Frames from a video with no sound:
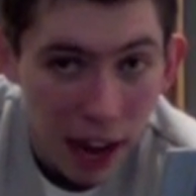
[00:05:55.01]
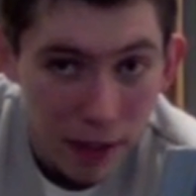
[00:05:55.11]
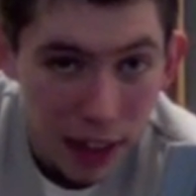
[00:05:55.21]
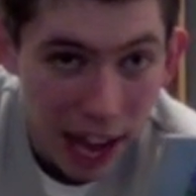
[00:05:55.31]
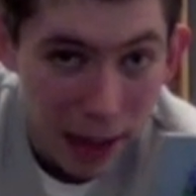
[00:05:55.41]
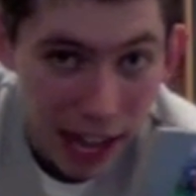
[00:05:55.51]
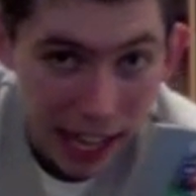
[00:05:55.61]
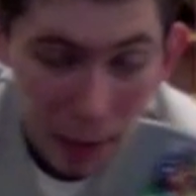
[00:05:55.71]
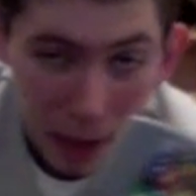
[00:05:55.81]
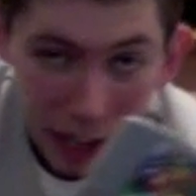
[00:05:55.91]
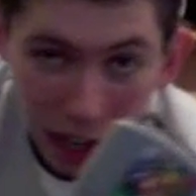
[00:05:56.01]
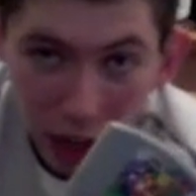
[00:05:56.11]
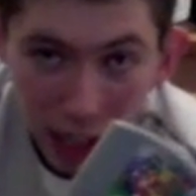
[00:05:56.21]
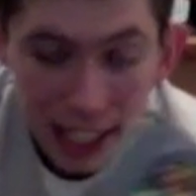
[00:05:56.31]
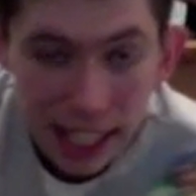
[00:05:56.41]
That game had like
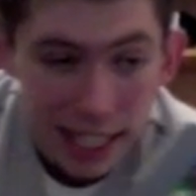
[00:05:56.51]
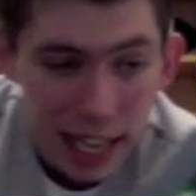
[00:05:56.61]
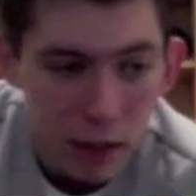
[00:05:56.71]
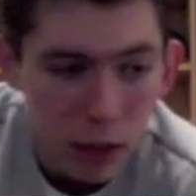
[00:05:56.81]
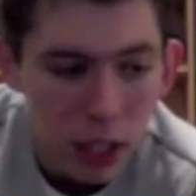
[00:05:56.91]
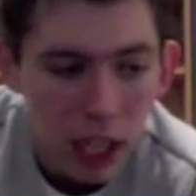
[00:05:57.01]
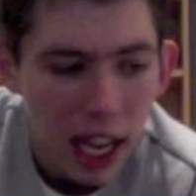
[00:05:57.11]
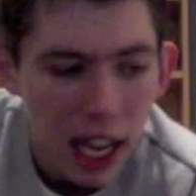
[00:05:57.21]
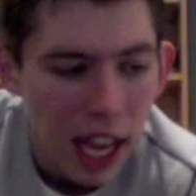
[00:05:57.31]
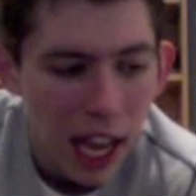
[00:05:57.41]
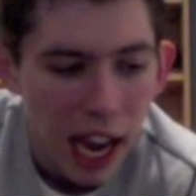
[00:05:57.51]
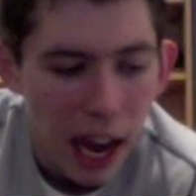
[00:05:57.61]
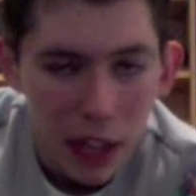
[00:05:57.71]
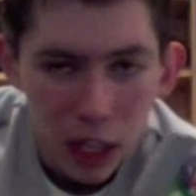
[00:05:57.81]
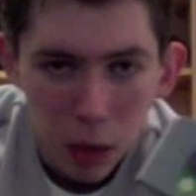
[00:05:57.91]
96 levels, and
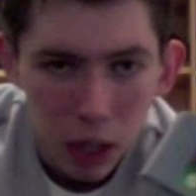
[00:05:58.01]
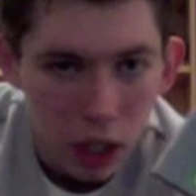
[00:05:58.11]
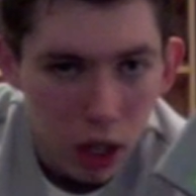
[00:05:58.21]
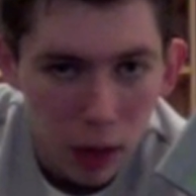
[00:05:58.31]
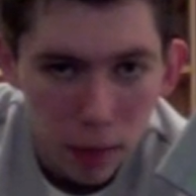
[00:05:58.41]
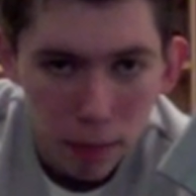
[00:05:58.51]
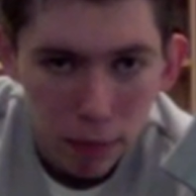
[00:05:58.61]
this one's got,